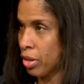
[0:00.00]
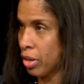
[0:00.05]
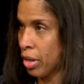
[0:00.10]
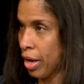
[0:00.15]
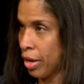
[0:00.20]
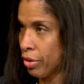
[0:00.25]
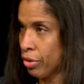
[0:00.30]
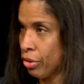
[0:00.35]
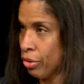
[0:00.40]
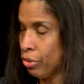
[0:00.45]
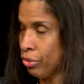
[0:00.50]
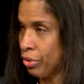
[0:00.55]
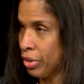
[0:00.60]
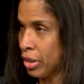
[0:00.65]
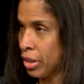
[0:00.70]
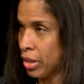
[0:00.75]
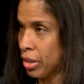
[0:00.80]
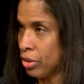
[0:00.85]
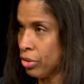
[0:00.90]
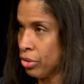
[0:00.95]
that you
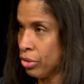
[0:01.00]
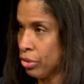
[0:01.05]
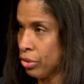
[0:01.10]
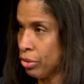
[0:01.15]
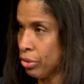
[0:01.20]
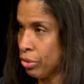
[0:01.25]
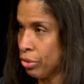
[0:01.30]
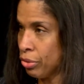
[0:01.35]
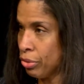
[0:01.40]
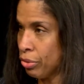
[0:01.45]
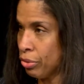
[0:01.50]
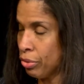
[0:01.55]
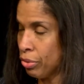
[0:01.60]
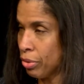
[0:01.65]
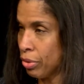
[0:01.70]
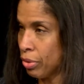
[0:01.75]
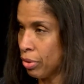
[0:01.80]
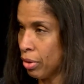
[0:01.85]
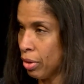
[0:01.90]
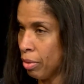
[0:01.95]
need to
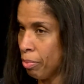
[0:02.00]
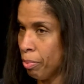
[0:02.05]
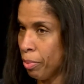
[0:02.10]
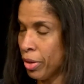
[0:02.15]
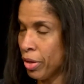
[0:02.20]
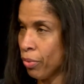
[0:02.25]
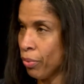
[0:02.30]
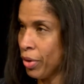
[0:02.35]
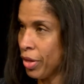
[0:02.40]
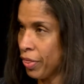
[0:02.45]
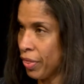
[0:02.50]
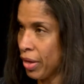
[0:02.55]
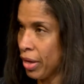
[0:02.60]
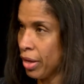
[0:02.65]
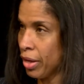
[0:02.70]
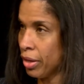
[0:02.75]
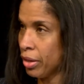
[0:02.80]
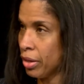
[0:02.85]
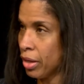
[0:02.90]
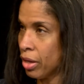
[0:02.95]
be
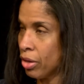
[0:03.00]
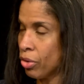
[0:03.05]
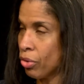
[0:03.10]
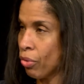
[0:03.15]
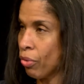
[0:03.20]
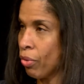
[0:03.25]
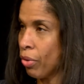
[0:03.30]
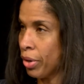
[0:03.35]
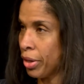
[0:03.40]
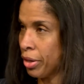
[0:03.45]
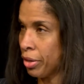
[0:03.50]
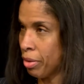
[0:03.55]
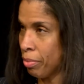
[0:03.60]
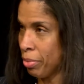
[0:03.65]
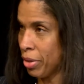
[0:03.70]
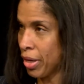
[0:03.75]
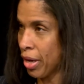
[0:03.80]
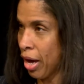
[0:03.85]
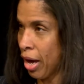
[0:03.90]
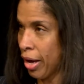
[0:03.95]
within in order to
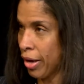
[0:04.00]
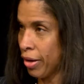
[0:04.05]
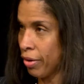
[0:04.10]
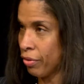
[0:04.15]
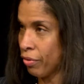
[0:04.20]
be hired,